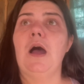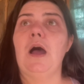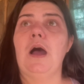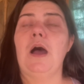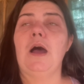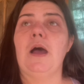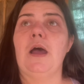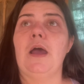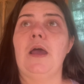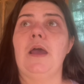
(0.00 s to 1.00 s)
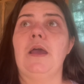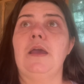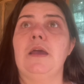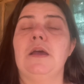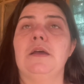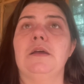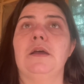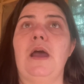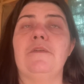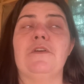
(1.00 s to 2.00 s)
I
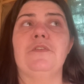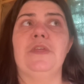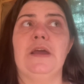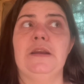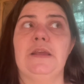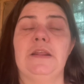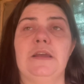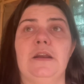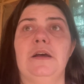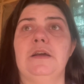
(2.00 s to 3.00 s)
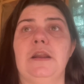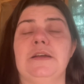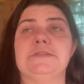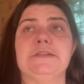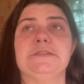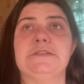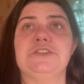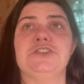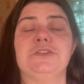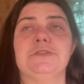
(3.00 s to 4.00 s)
have everything I need to get a hunt license
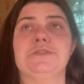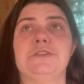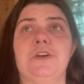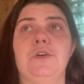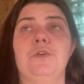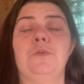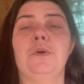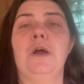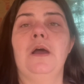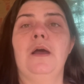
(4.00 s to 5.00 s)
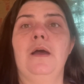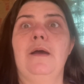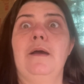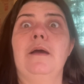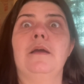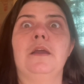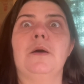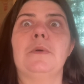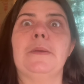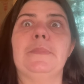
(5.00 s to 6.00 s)
this year, so it
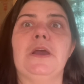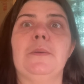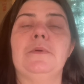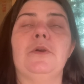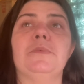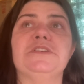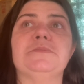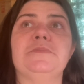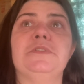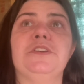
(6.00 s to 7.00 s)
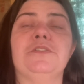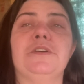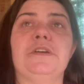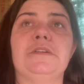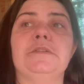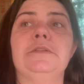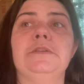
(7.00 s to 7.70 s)
might be coming on me some deer hunting.